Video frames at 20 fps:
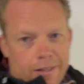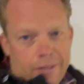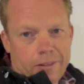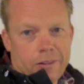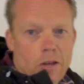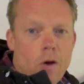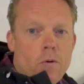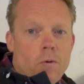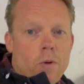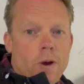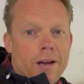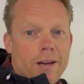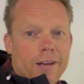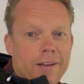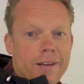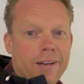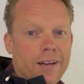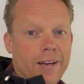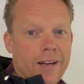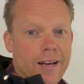Now
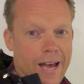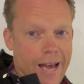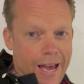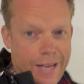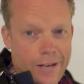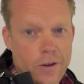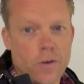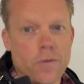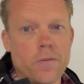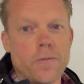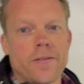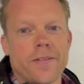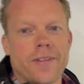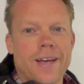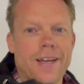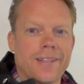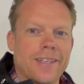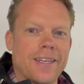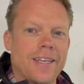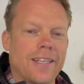I know
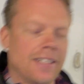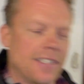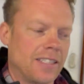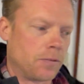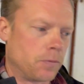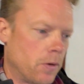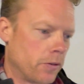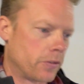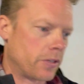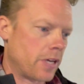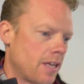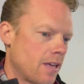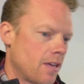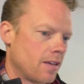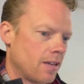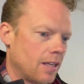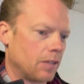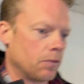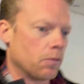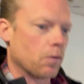that it is working.
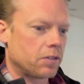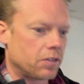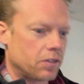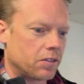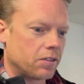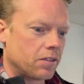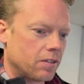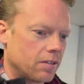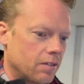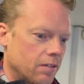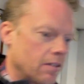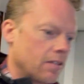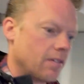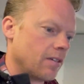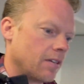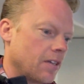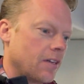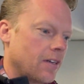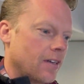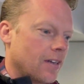It was
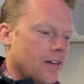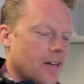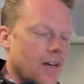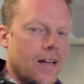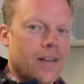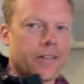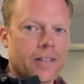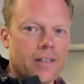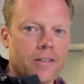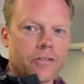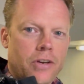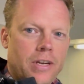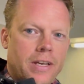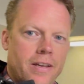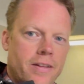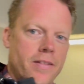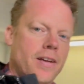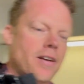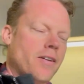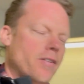a little tricky
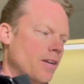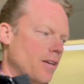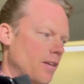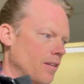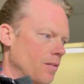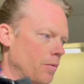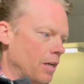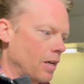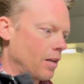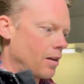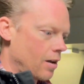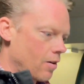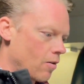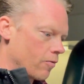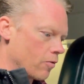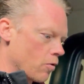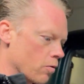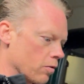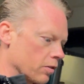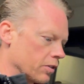there in the beginning, of
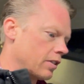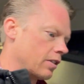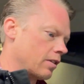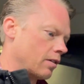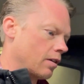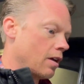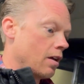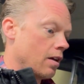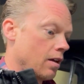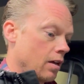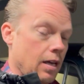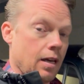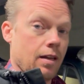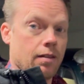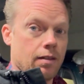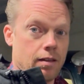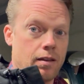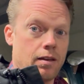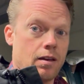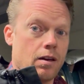course, in
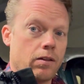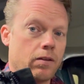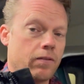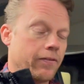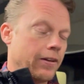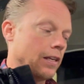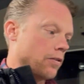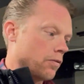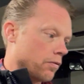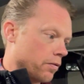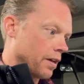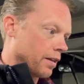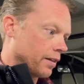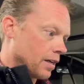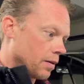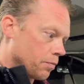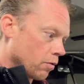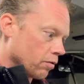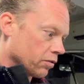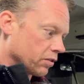the other video that I
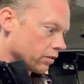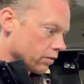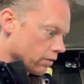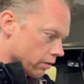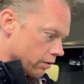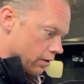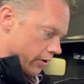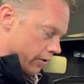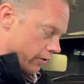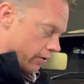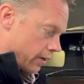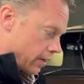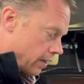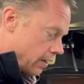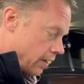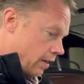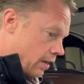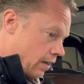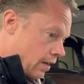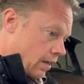posted earlier,
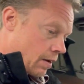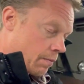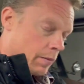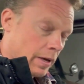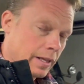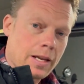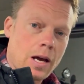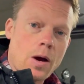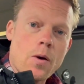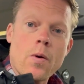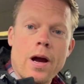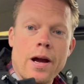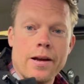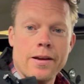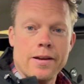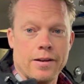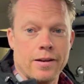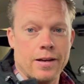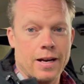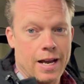but now
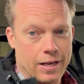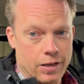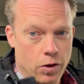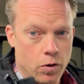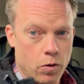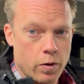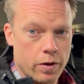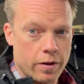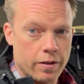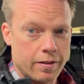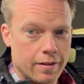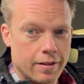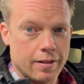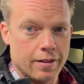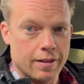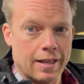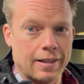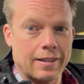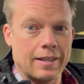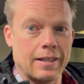I know
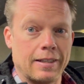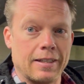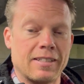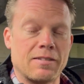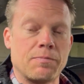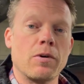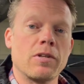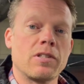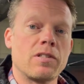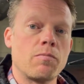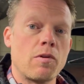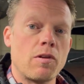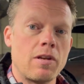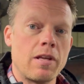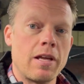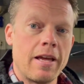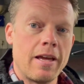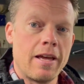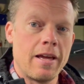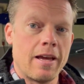that it is possible
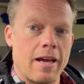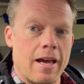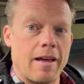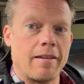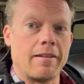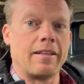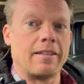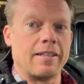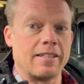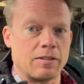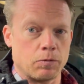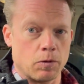and it is